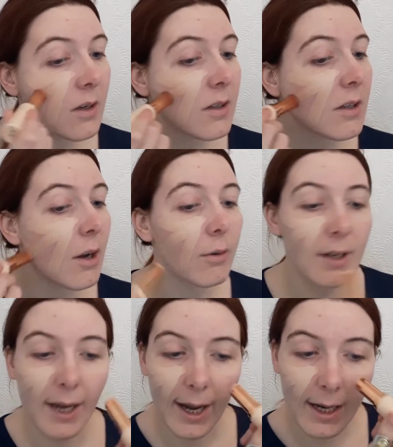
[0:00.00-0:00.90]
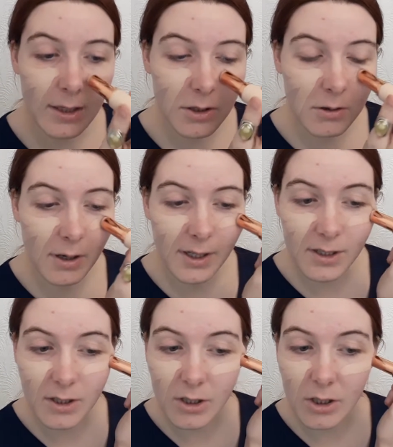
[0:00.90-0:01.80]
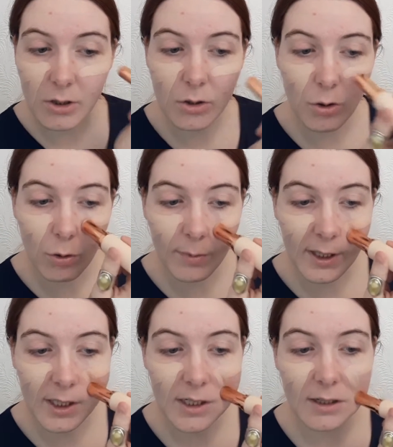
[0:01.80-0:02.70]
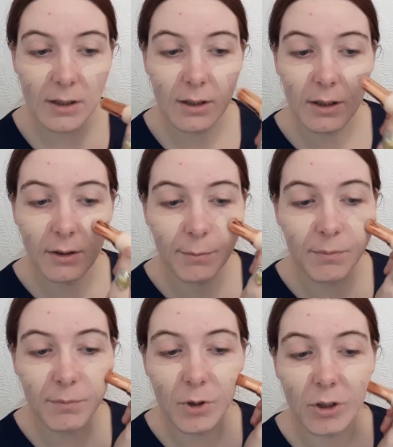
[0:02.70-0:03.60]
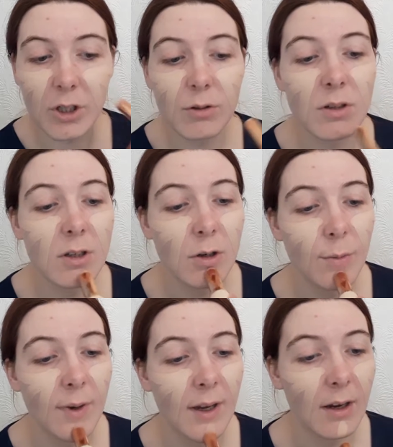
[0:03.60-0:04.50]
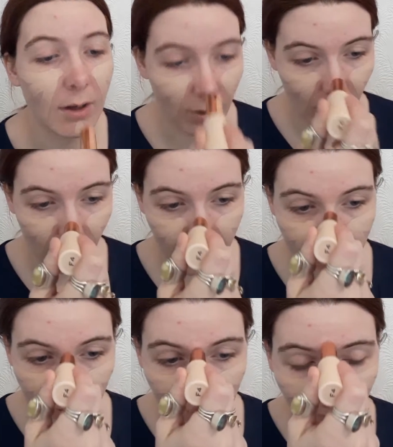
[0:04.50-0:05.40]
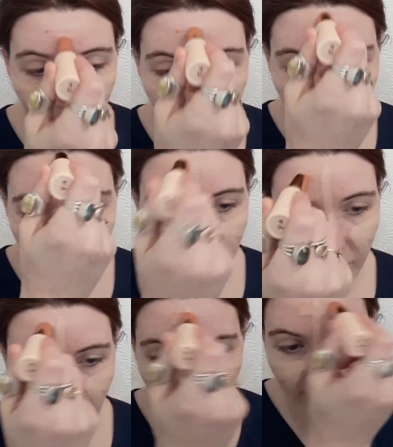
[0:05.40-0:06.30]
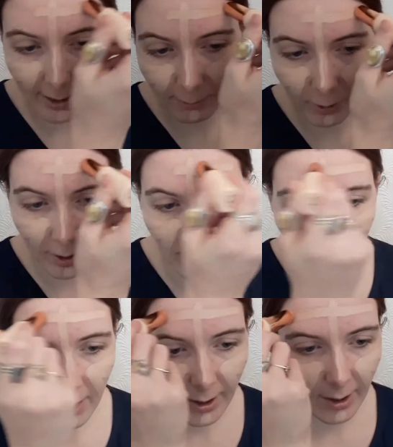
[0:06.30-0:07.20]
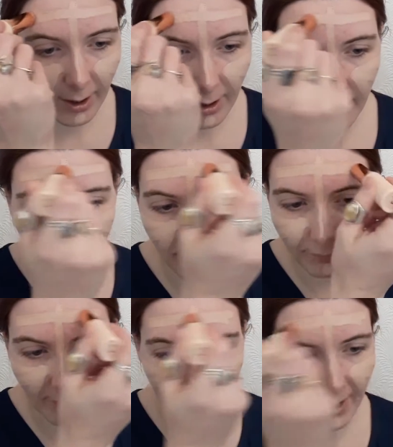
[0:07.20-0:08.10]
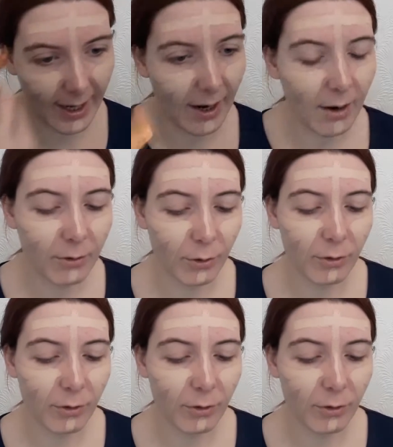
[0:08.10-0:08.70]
So yeah, as you guys normally have got used to me not doing my foundation on camera, yeah, the